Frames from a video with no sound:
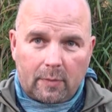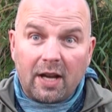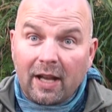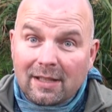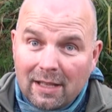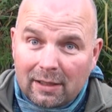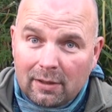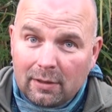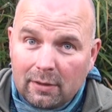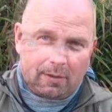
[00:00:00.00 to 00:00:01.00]
And that's it.
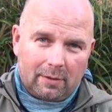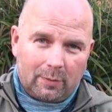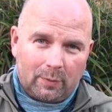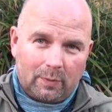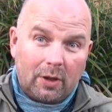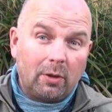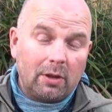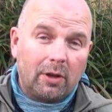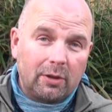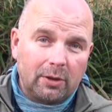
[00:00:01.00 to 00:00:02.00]
And all
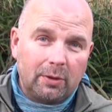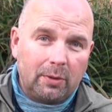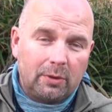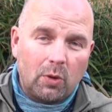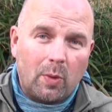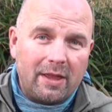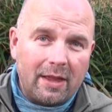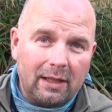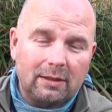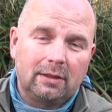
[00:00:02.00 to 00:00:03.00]
you've got to do to win
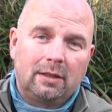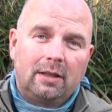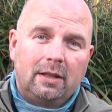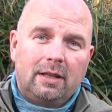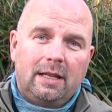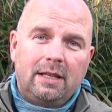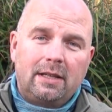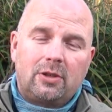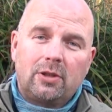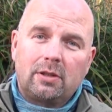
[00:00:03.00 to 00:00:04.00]
that
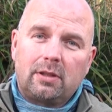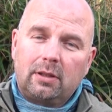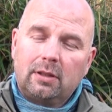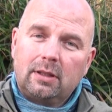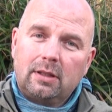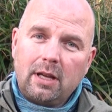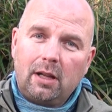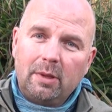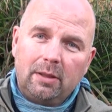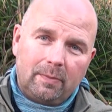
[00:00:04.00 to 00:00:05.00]
is just
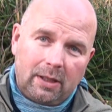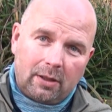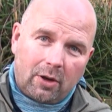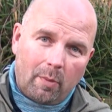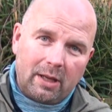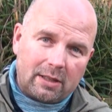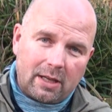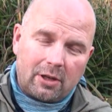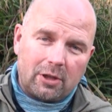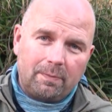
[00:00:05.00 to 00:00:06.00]
tell me in the comment
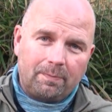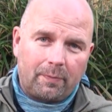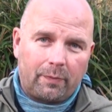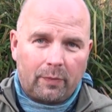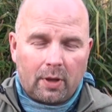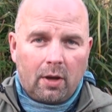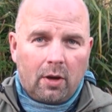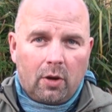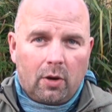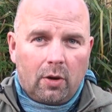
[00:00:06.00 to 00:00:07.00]
section
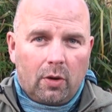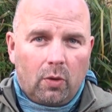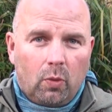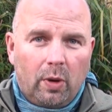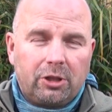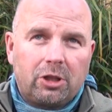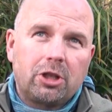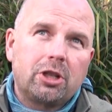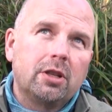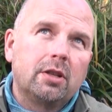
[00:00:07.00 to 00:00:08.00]

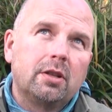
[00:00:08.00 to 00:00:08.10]
which